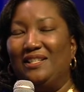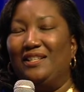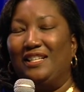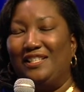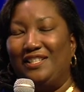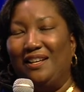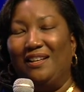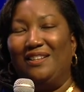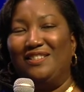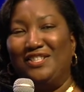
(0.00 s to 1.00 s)
the
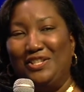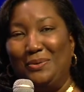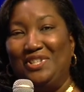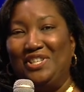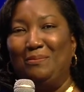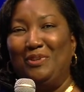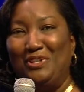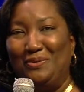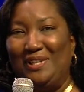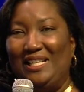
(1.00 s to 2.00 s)
stewardship
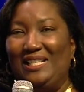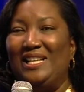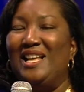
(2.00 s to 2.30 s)
unit